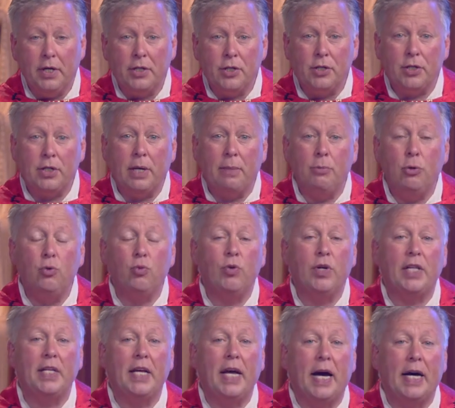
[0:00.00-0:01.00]
Some who
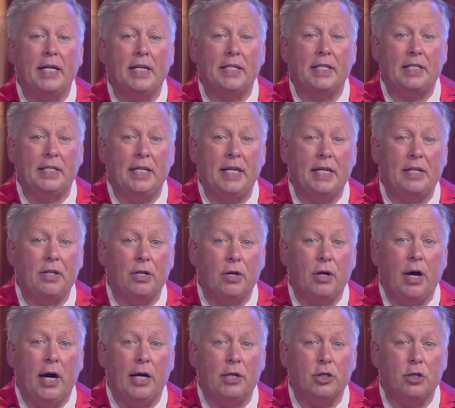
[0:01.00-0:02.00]
really understand the
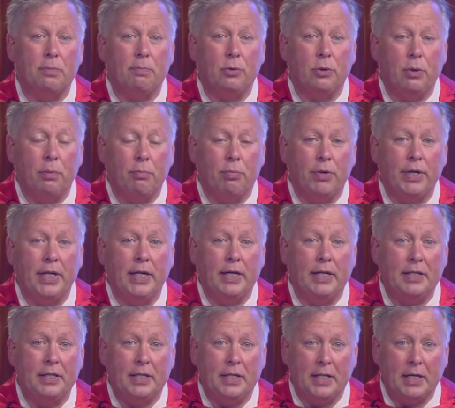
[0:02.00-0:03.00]
gospel and bring it
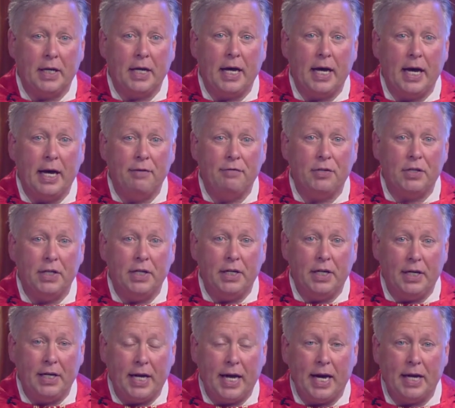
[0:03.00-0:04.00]
into their lives and
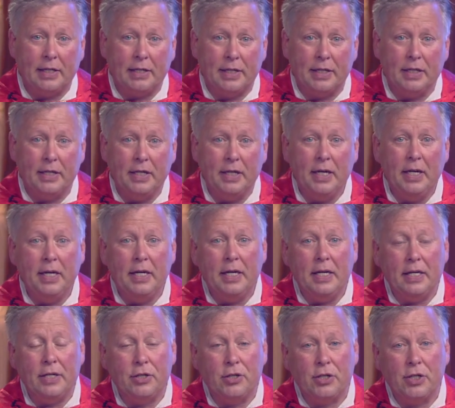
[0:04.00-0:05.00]
enact it,
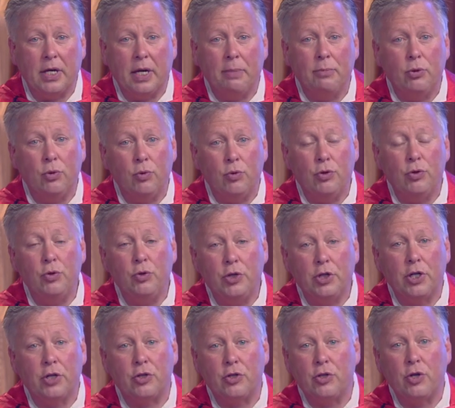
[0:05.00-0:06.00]
and some who
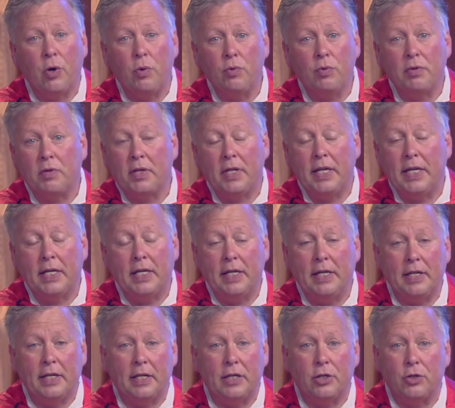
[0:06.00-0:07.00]
don't think
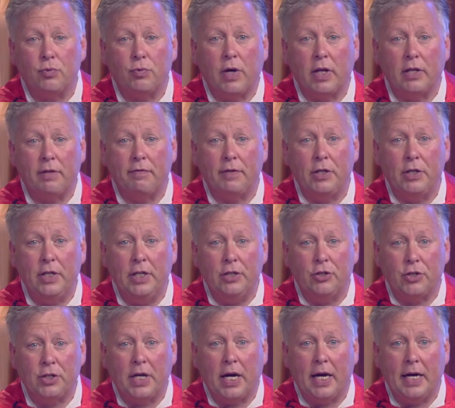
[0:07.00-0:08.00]
that it's relevant
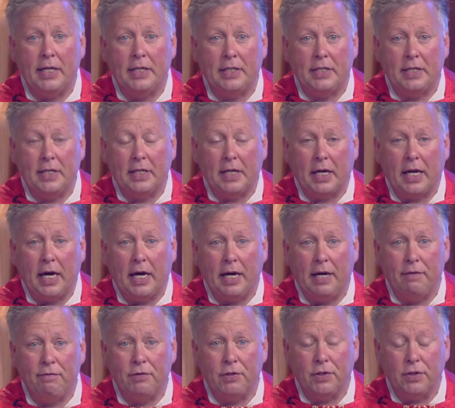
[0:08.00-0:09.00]
inside their
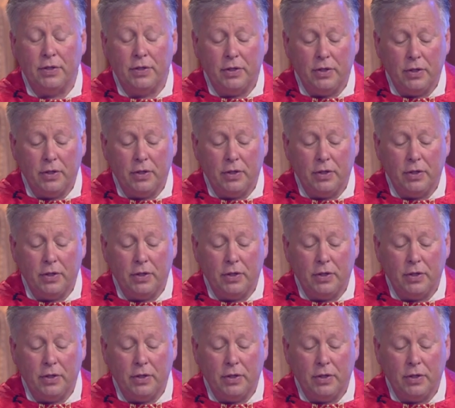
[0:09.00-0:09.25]
lives.